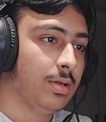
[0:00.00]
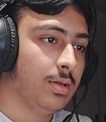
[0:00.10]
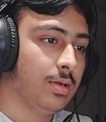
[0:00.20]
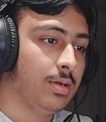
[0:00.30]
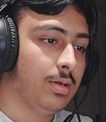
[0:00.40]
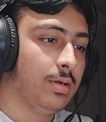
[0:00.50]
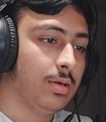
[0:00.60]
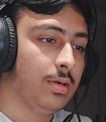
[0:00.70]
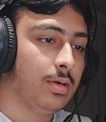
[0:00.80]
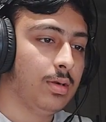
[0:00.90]

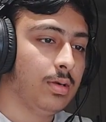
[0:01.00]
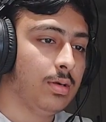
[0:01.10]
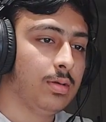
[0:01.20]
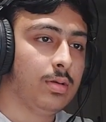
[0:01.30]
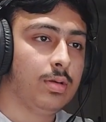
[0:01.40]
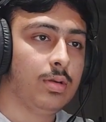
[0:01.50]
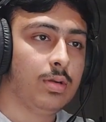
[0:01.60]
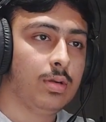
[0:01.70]
No one is speaking in this clip.